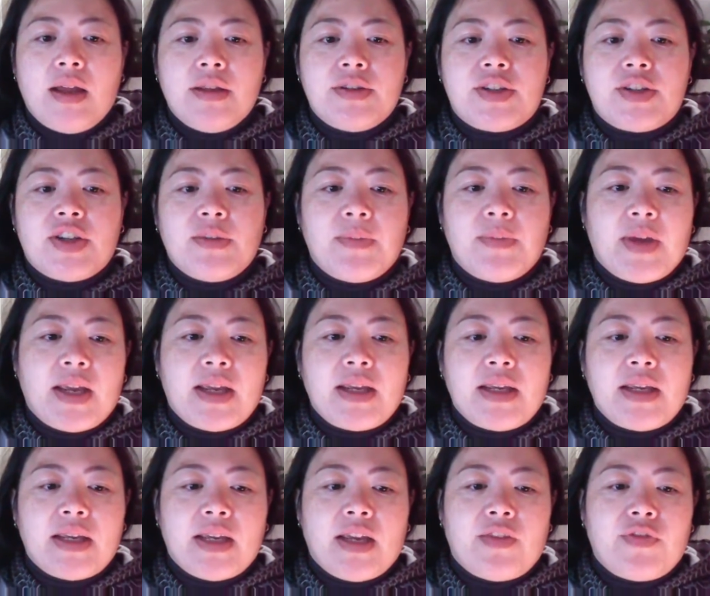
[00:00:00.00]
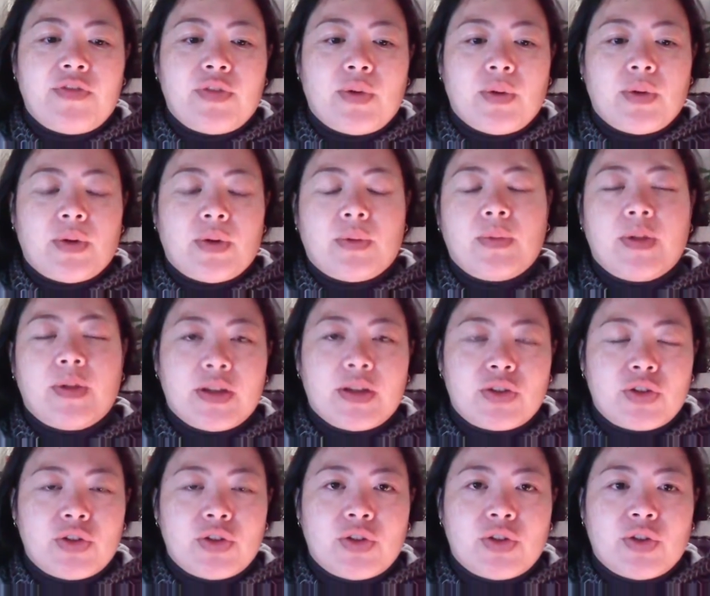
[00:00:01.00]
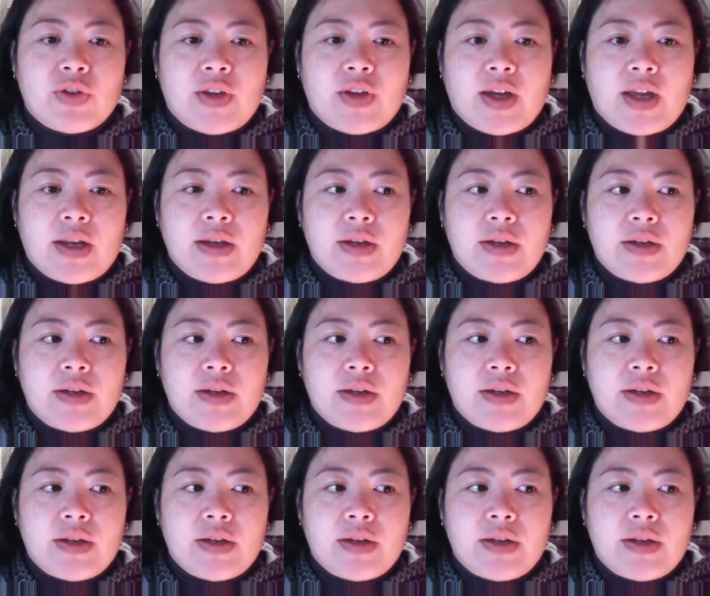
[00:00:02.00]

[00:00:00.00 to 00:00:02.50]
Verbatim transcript: To me, if you're not willing to do that,